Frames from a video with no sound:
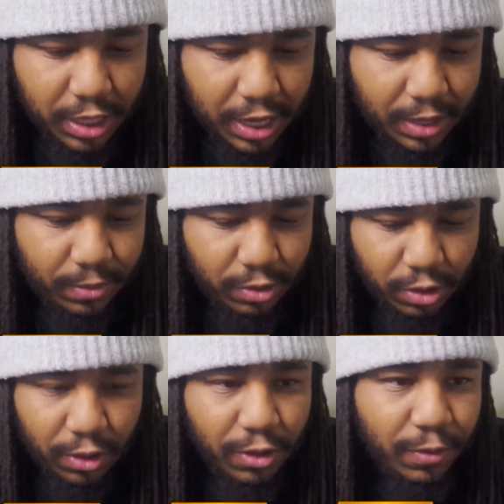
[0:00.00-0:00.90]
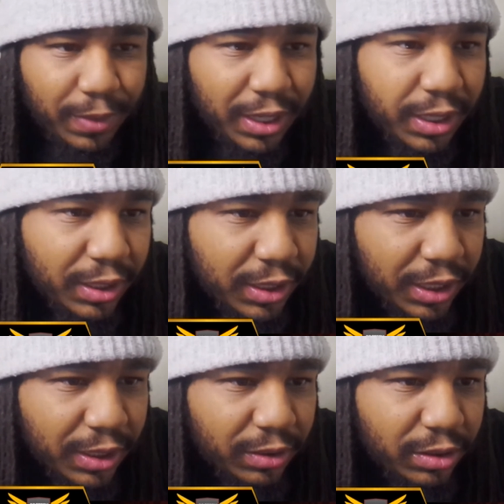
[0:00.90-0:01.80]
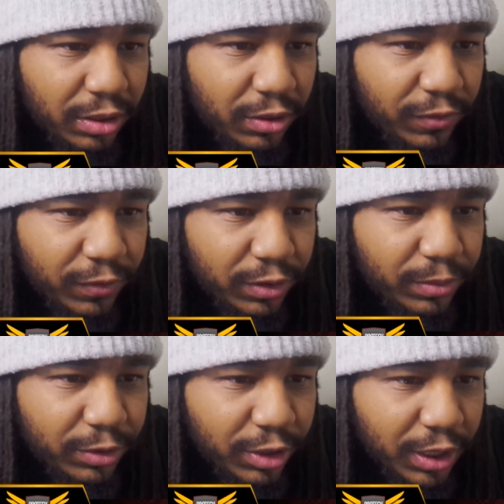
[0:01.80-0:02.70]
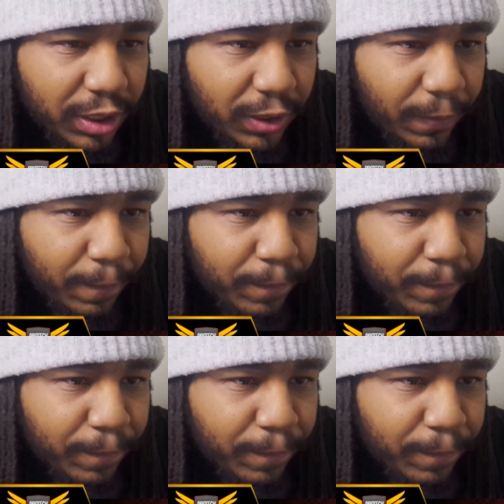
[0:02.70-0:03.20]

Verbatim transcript: Kam Curl, man. Kam Curl, Funham grade.